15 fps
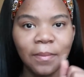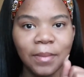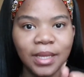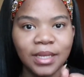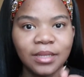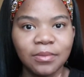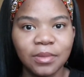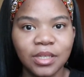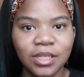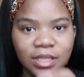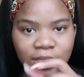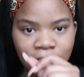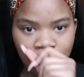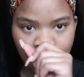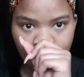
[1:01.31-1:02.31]
mainly because
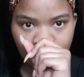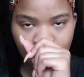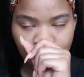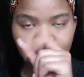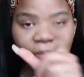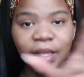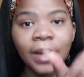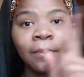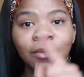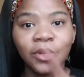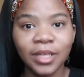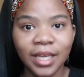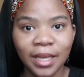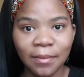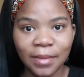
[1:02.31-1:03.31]
I'm
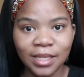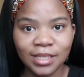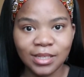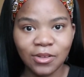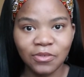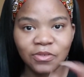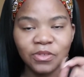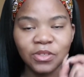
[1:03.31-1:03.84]
looking at myself.